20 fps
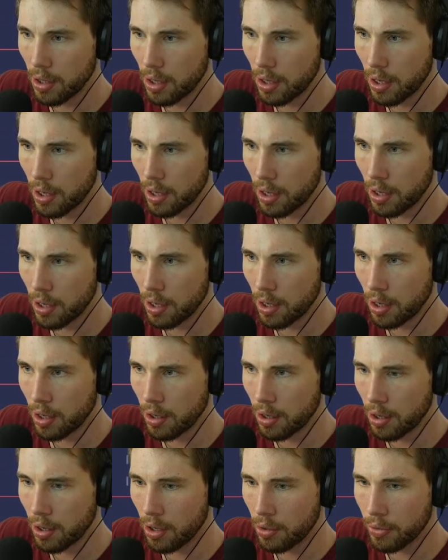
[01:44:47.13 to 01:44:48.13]
Oh,
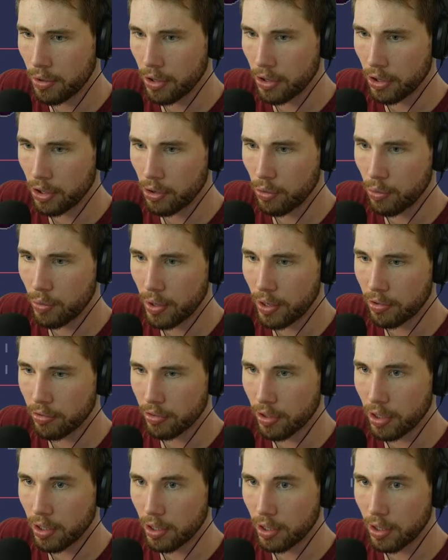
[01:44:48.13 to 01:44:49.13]
we only got one
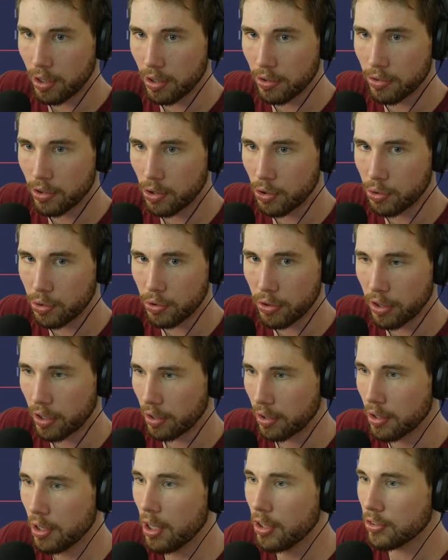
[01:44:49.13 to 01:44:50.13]
event in this whole thing.
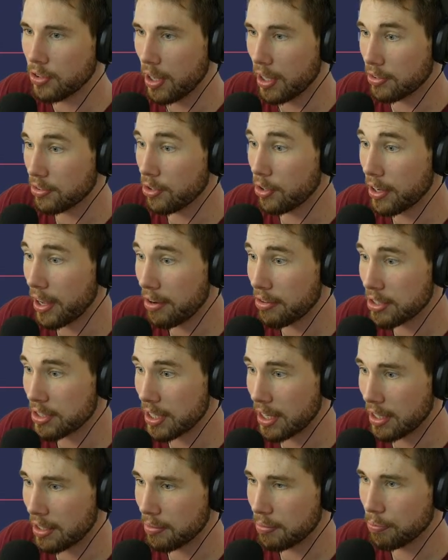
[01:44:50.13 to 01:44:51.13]
So yeah, it's not
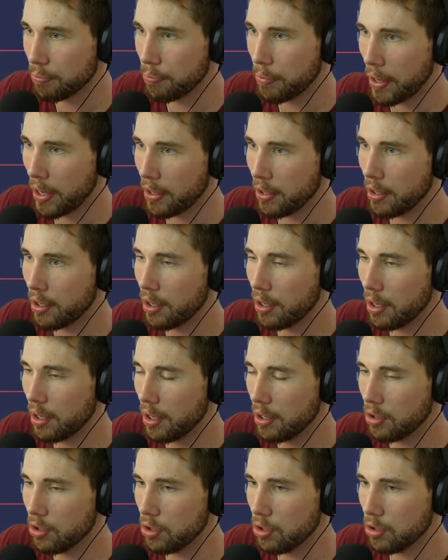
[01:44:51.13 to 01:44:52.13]
guaranteed, but
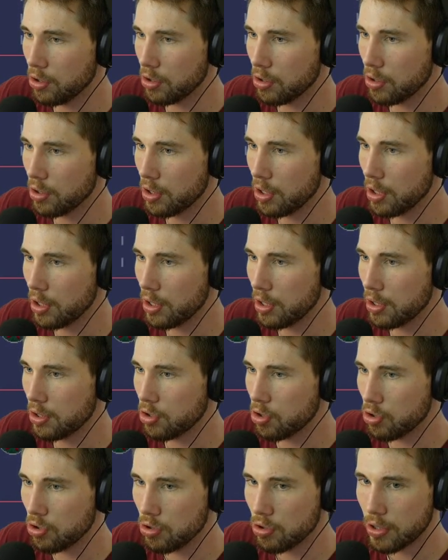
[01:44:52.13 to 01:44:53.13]
you
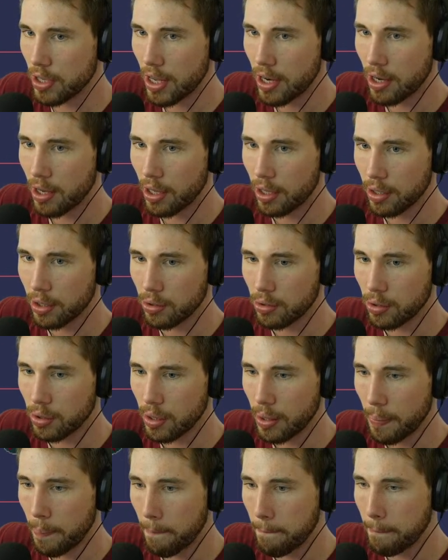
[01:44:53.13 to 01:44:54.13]
do get a little
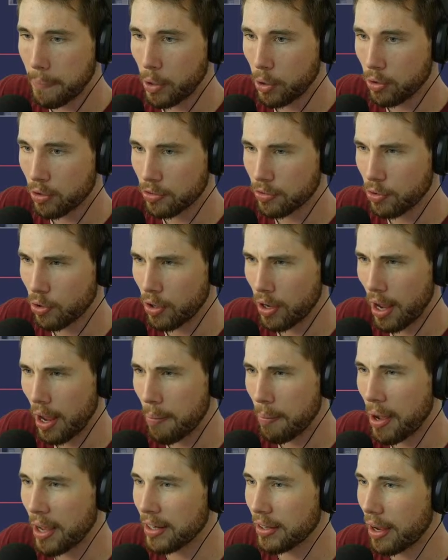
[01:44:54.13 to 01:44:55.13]
bonus for it. I'm
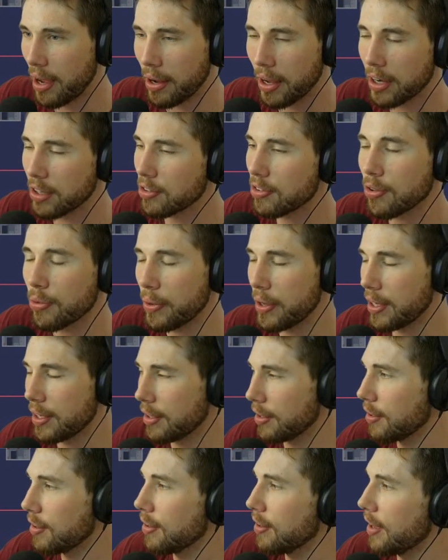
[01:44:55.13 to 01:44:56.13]
going to
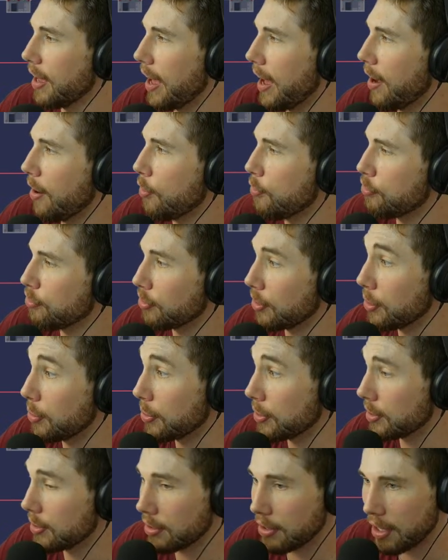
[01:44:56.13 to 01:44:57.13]
tweak how
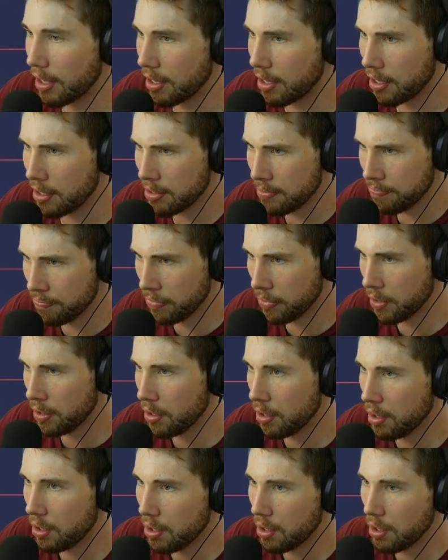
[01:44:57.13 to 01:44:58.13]
frequent they are.
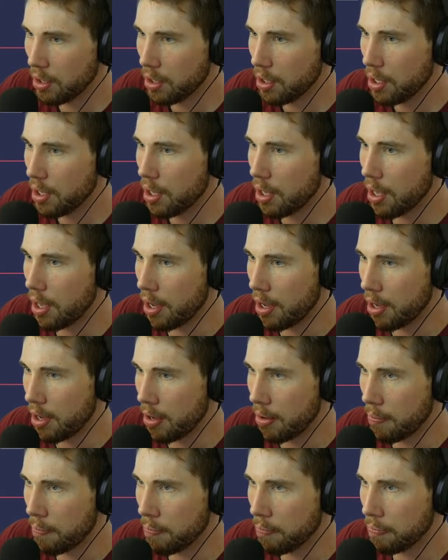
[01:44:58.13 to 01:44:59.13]

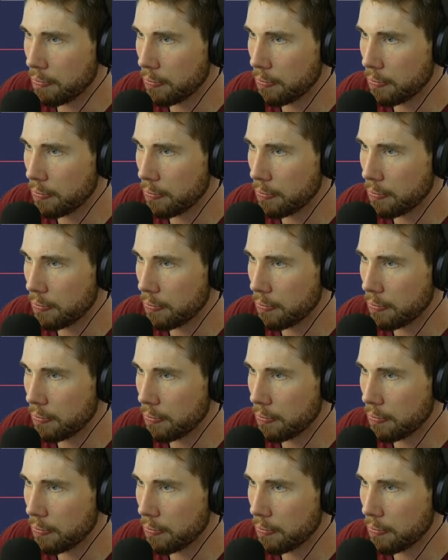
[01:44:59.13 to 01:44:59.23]
But